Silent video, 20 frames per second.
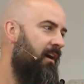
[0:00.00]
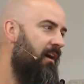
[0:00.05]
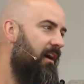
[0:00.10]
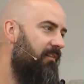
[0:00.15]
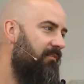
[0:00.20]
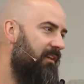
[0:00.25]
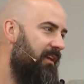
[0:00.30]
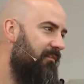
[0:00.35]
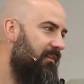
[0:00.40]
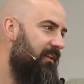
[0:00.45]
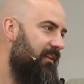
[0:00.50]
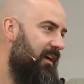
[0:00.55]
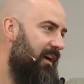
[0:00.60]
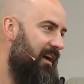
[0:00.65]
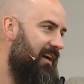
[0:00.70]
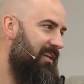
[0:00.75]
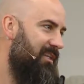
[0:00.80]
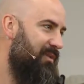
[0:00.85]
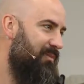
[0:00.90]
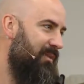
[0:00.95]
of giving the
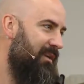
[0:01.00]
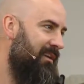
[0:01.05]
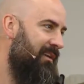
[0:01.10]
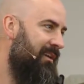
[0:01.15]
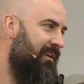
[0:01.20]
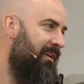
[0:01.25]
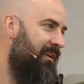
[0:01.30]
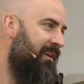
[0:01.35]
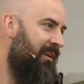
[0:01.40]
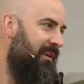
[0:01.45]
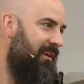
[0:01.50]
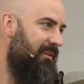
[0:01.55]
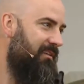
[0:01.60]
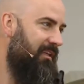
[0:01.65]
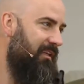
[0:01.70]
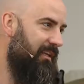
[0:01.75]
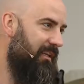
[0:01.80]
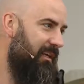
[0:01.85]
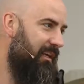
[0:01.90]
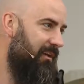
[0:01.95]
Heisman
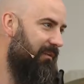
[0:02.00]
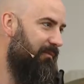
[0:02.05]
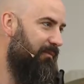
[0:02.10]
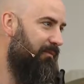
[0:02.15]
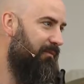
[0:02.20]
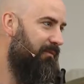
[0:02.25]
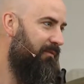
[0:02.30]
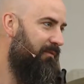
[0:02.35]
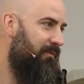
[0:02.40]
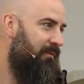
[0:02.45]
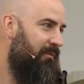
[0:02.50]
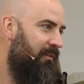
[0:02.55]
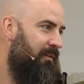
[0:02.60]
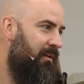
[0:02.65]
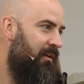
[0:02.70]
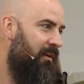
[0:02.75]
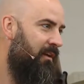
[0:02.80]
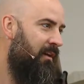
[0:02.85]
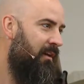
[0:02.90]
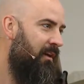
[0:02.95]
to the gift
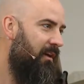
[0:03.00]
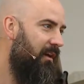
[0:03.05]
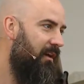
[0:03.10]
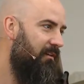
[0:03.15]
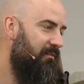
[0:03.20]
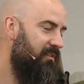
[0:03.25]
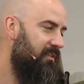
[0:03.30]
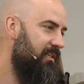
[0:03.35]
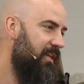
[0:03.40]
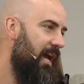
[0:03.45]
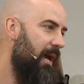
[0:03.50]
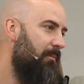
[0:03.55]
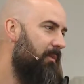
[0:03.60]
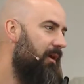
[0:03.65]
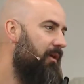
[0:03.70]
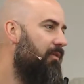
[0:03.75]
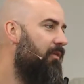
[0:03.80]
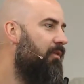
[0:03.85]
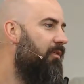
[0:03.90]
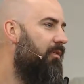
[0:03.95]
of
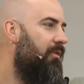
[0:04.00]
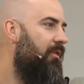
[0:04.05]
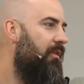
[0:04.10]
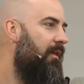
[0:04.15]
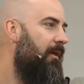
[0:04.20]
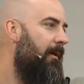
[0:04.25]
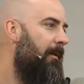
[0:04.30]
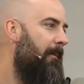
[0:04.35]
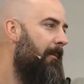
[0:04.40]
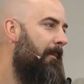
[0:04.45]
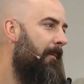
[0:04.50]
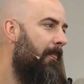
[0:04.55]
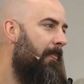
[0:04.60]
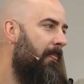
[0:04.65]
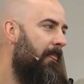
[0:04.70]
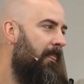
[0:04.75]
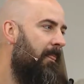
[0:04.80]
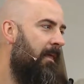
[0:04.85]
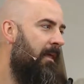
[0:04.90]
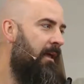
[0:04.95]
Sabbath.
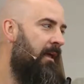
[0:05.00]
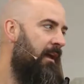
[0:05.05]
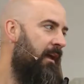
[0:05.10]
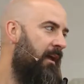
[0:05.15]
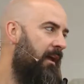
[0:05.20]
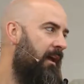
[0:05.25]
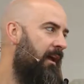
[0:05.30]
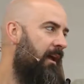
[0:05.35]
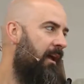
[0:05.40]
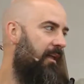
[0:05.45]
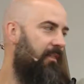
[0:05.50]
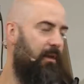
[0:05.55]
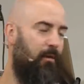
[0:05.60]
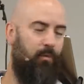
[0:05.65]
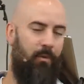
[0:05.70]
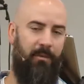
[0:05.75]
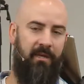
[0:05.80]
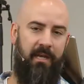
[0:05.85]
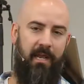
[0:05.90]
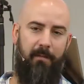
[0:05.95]
And then a
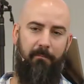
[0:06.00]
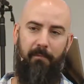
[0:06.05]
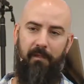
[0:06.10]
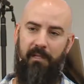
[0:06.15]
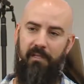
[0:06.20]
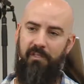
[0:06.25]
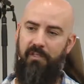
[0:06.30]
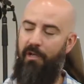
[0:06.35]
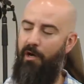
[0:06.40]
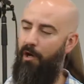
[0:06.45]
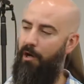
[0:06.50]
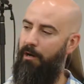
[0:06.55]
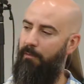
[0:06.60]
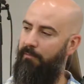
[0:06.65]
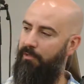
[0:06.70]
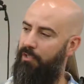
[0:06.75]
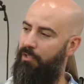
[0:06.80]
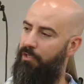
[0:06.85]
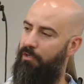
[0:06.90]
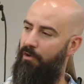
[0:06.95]
woman named Melissa
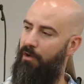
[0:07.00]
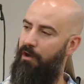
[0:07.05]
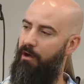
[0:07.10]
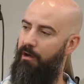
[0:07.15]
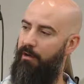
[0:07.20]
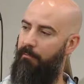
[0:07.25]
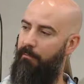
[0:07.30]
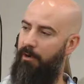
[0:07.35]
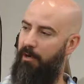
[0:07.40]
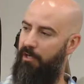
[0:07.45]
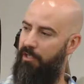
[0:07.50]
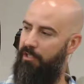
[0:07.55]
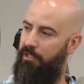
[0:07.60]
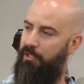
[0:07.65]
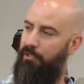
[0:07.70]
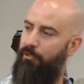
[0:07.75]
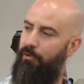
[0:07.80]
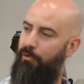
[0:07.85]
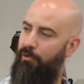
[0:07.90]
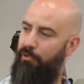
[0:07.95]
Armstrong marched a
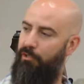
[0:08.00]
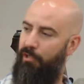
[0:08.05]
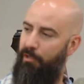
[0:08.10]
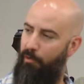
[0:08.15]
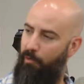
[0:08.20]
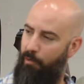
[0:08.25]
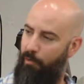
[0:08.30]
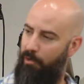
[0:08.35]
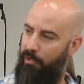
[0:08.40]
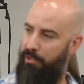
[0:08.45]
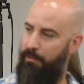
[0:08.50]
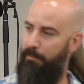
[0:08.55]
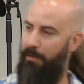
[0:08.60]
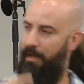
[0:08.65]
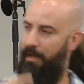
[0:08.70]
Trojan horse